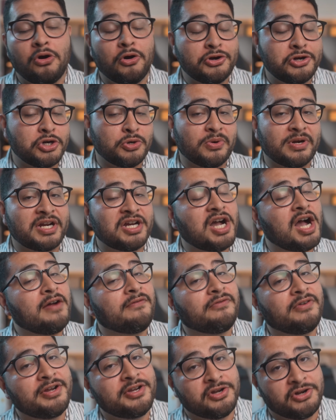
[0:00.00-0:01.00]
or you're
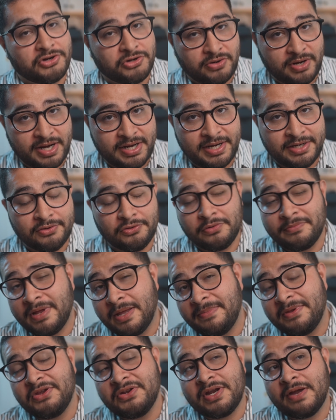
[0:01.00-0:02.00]
recovering your credit, or
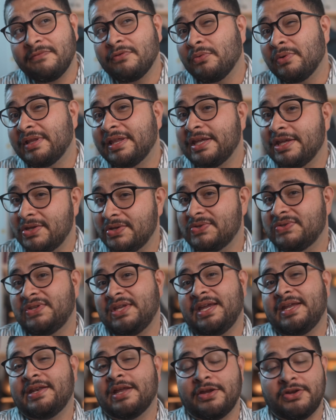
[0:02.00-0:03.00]
maybe you never really used
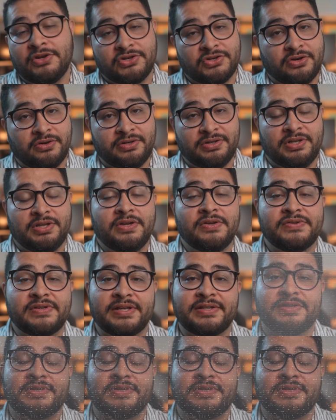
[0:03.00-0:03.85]
it and now you're starting to use it.